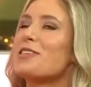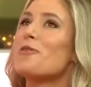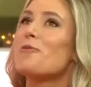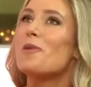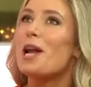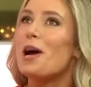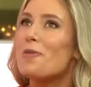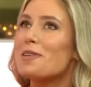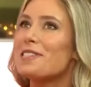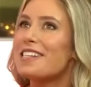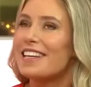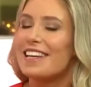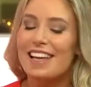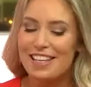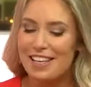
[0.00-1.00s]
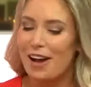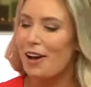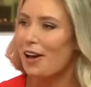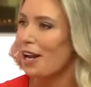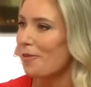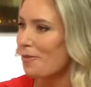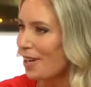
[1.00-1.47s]
so when I was a young
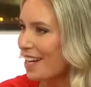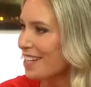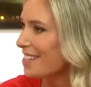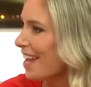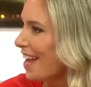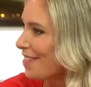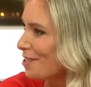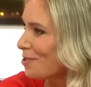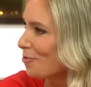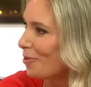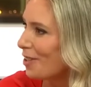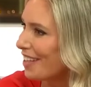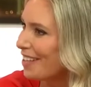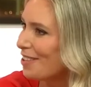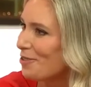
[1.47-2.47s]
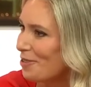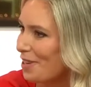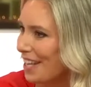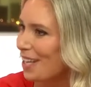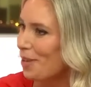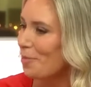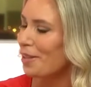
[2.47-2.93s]
girl, I realised I had this really
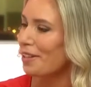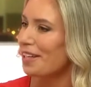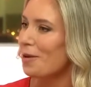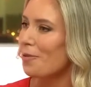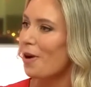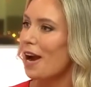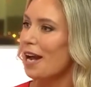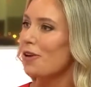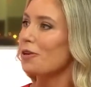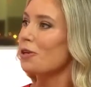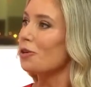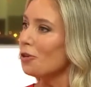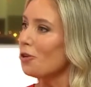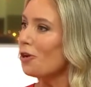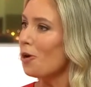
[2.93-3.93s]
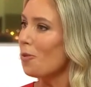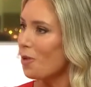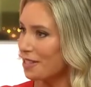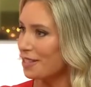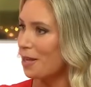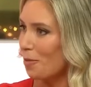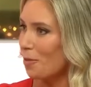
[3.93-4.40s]
unique ability where I could look at
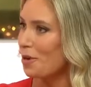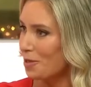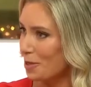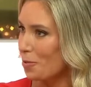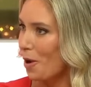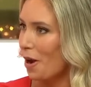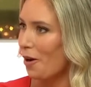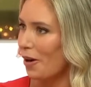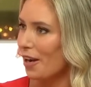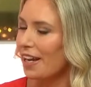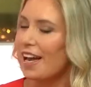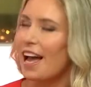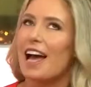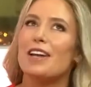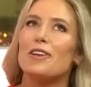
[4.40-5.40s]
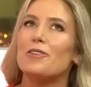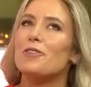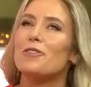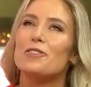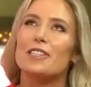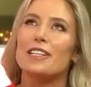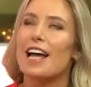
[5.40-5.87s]
what someone is wearing and
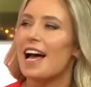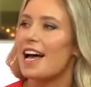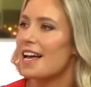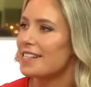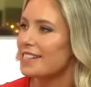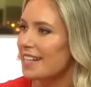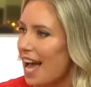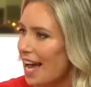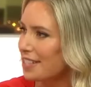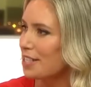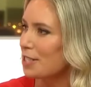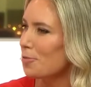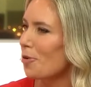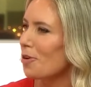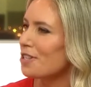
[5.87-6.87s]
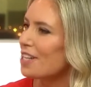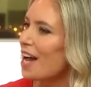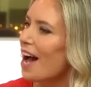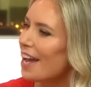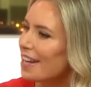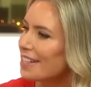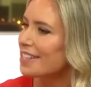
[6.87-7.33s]
use it as an access point
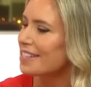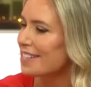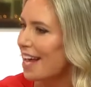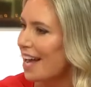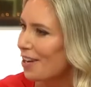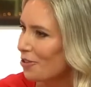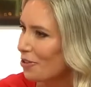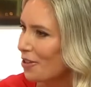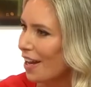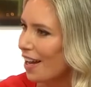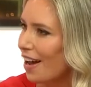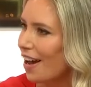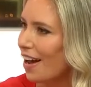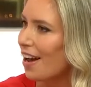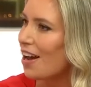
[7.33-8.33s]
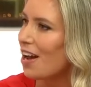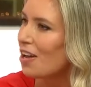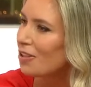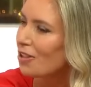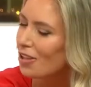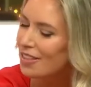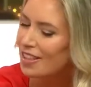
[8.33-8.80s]
to understand who they are
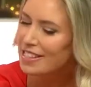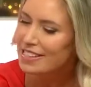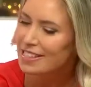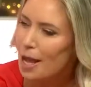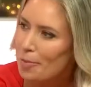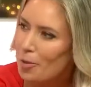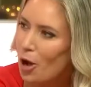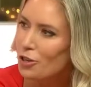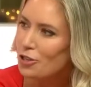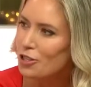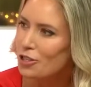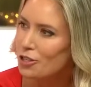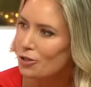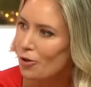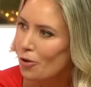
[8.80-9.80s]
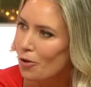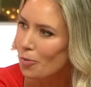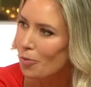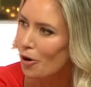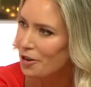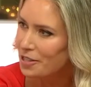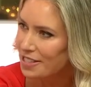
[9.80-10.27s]
the, the subconscious
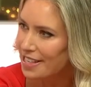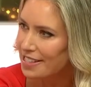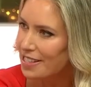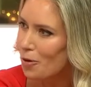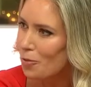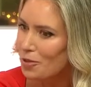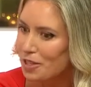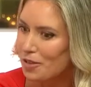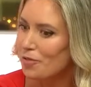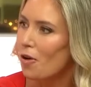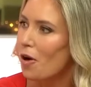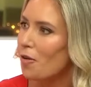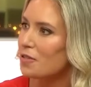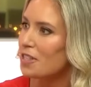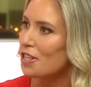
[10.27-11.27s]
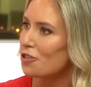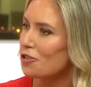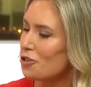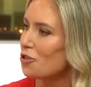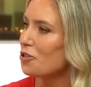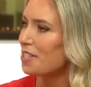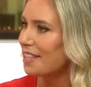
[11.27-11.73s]
thought process that was involved in
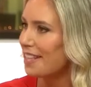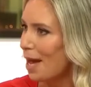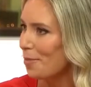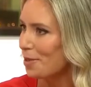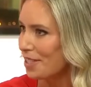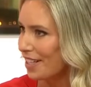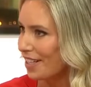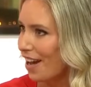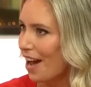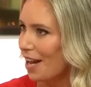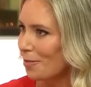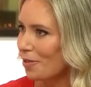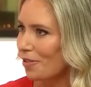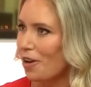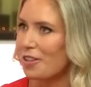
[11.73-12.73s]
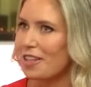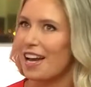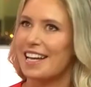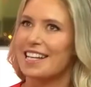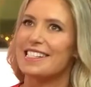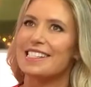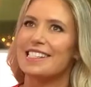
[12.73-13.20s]
choosing that particular item of clothing.
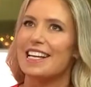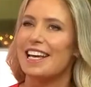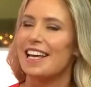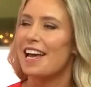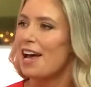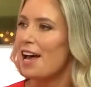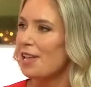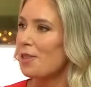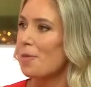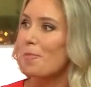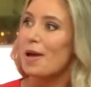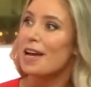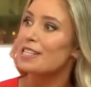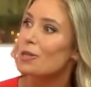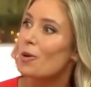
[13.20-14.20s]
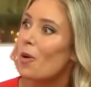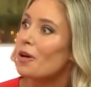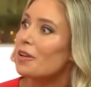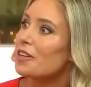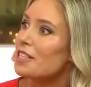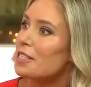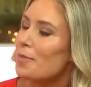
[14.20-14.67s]
I can see the best
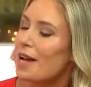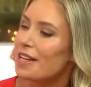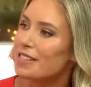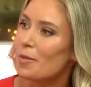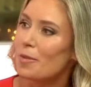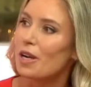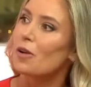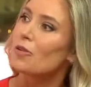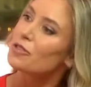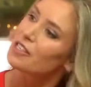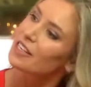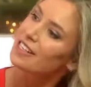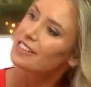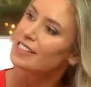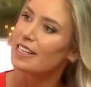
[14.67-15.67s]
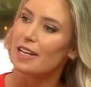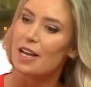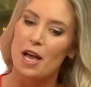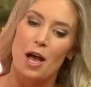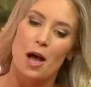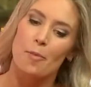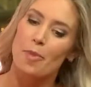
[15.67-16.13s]
qualities about someone. I also can see
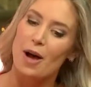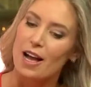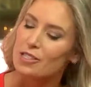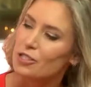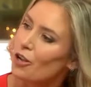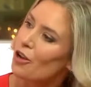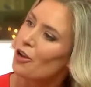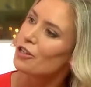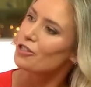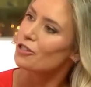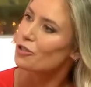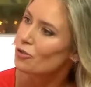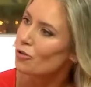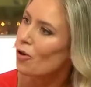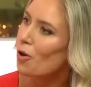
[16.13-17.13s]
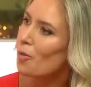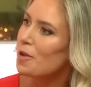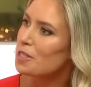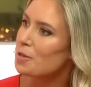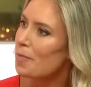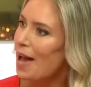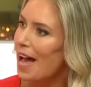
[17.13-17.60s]
past hurts and
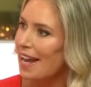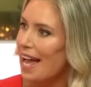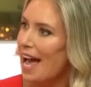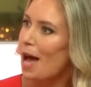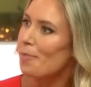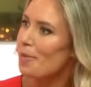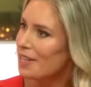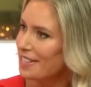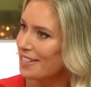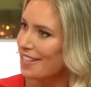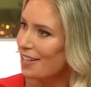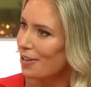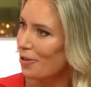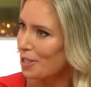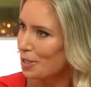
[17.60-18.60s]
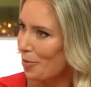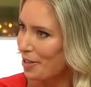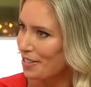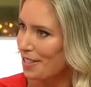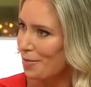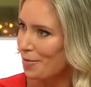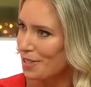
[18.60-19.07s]
traumas, bad habits that are
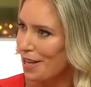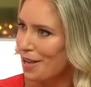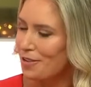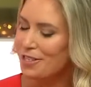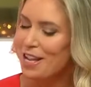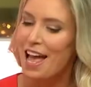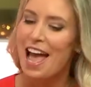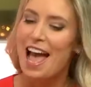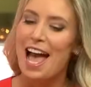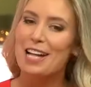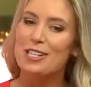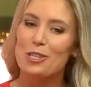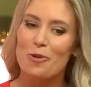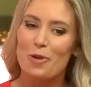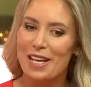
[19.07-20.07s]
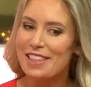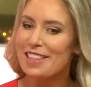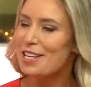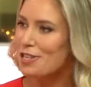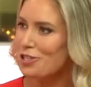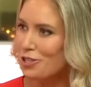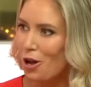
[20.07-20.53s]
expressing wow. themselves. And so in
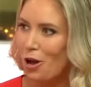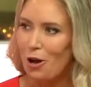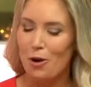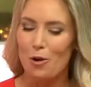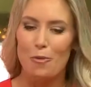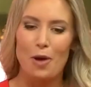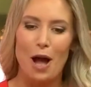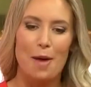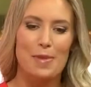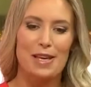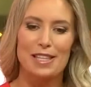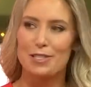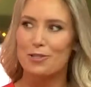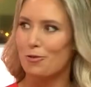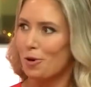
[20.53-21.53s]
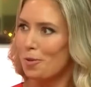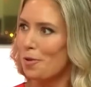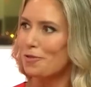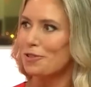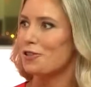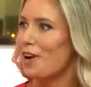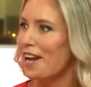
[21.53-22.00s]
this show, I meet this
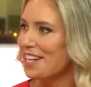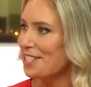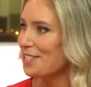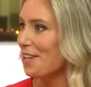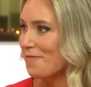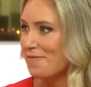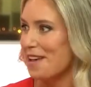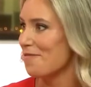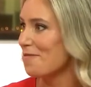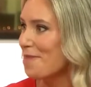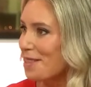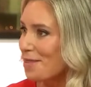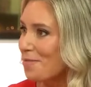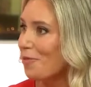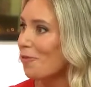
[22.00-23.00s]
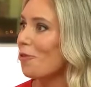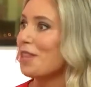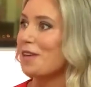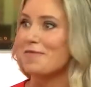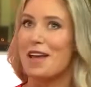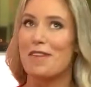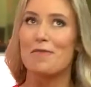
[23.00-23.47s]
group of strangers. I've never met them before.
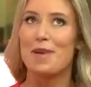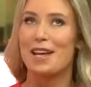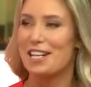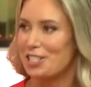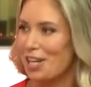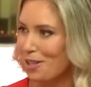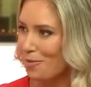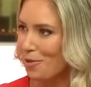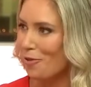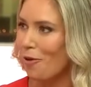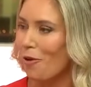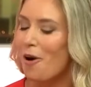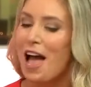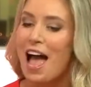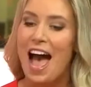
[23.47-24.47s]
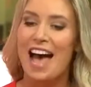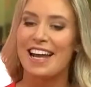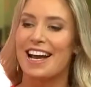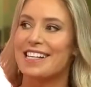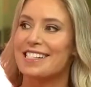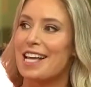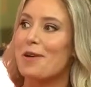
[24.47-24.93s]
They've never met each other before.
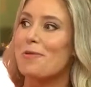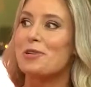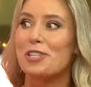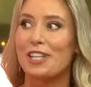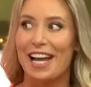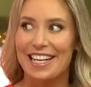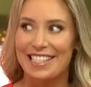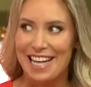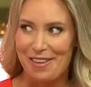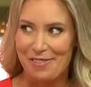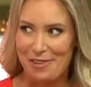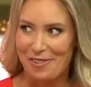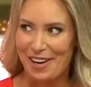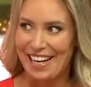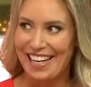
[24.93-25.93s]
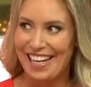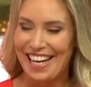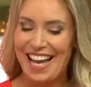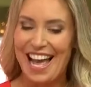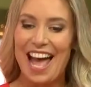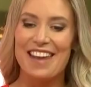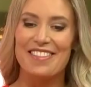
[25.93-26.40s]
And I say, would you like to have a
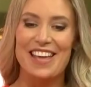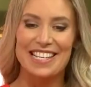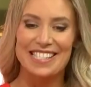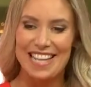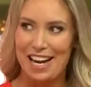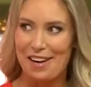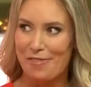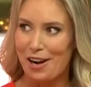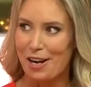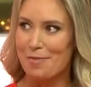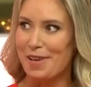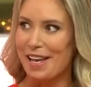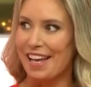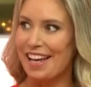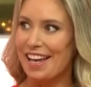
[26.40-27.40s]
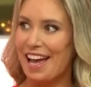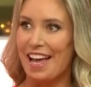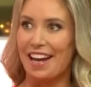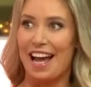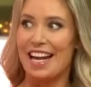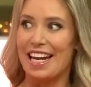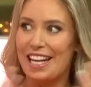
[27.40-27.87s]
reading? And they stand in front of me
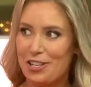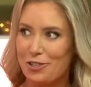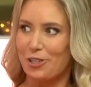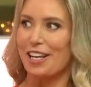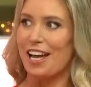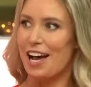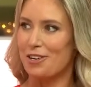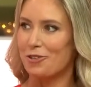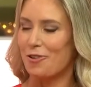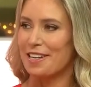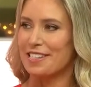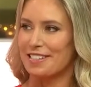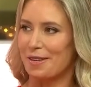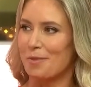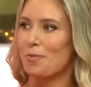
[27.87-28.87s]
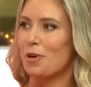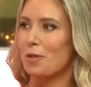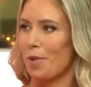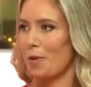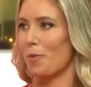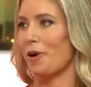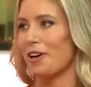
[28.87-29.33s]
and I literally undress them
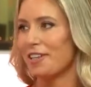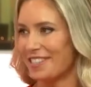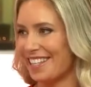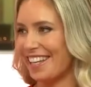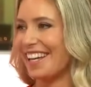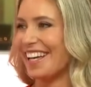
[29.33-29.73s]
with my words.